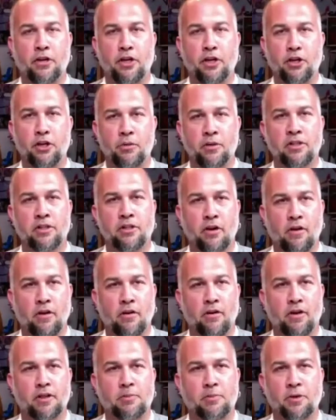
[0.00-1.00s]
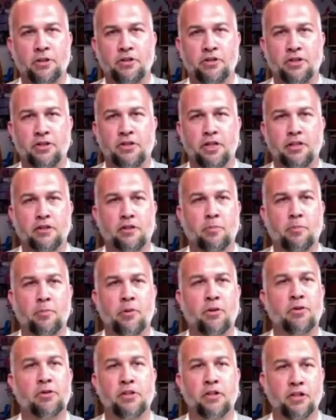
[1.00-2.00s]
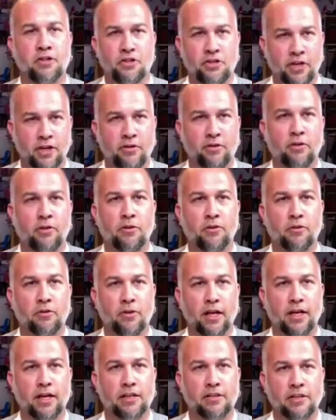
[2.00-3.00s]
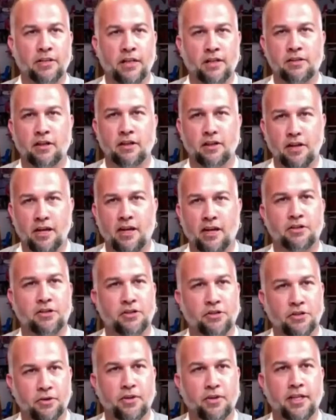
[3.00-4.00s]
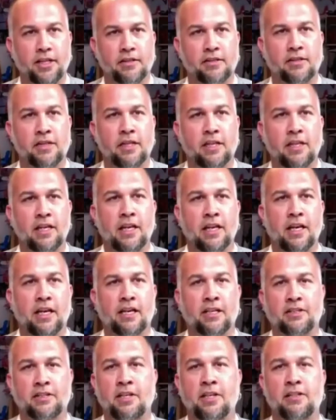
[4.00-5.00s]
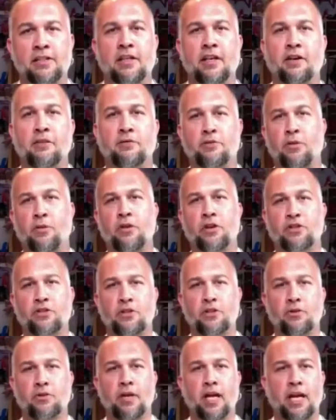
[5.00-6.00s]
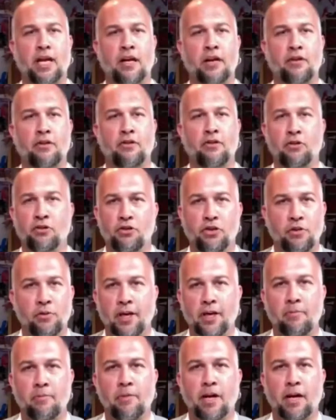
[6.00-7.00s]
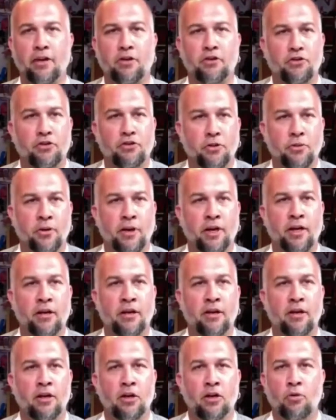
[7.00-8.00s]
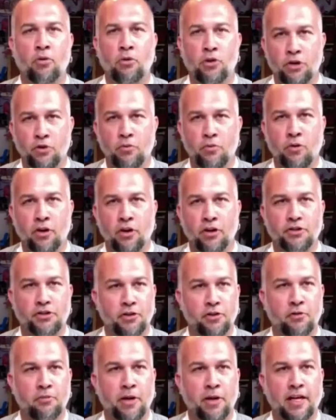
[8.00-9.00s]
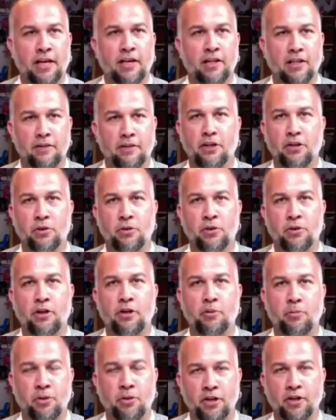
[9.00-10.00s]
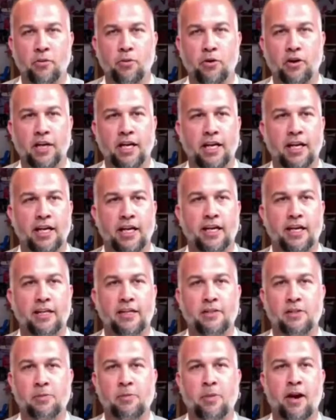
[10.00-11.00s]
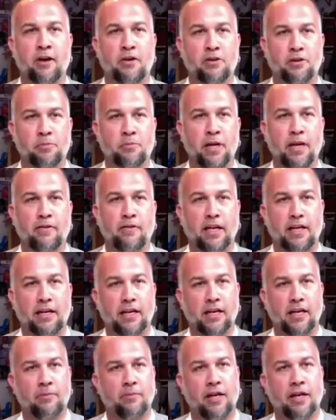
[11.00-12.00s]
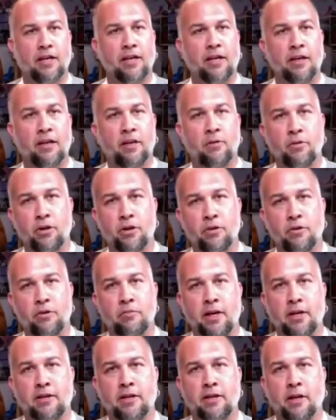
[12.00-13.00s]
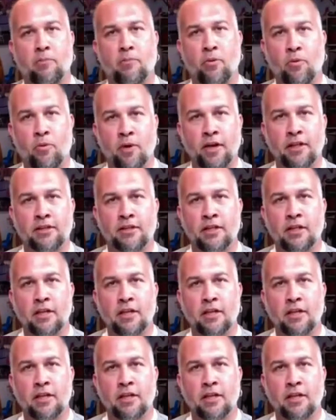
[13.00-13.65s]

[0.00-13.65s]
you as an artist, but just as a person in general, right? It takes a lot to do this, and it takes a lot of fortitude, and you're doing it, man. You're doing what you want to do, making a living, doing it. You're putting the work in, and it inspires me. That I'm not kidding when you had made that point